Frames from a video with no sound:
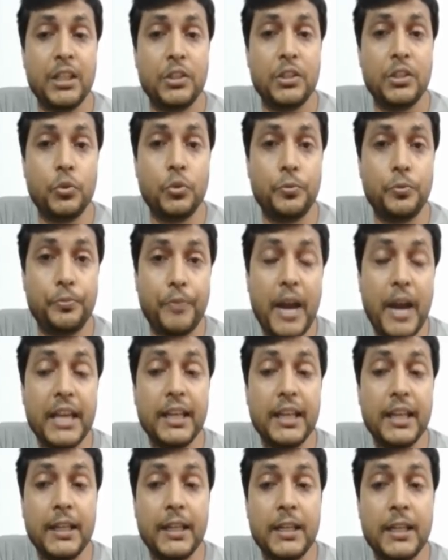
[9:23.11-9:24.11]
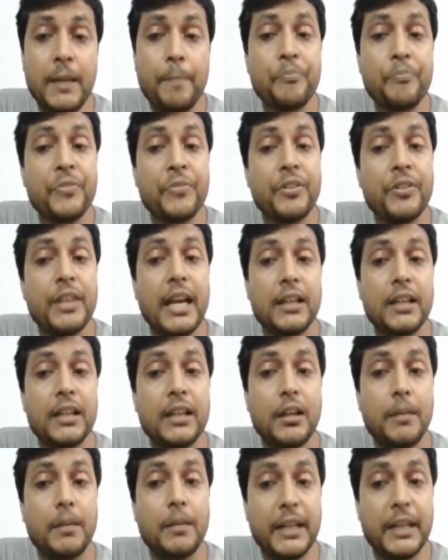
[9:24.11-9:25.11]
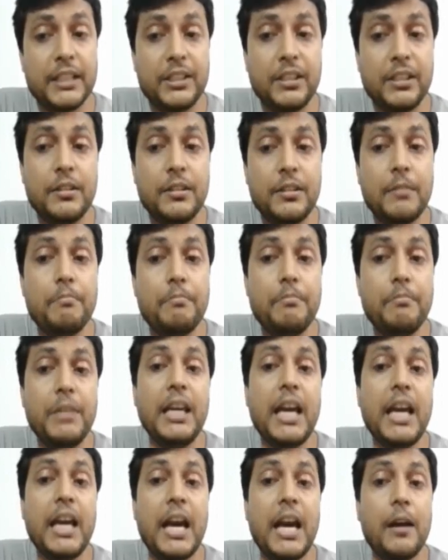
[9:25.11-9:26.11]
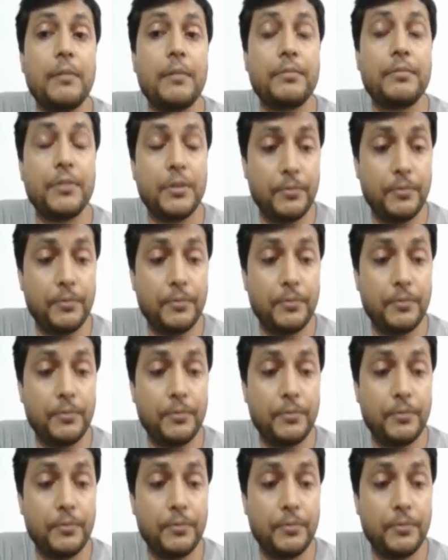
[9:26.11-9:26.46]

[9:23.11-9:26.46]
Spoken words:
you find that a bacterium may have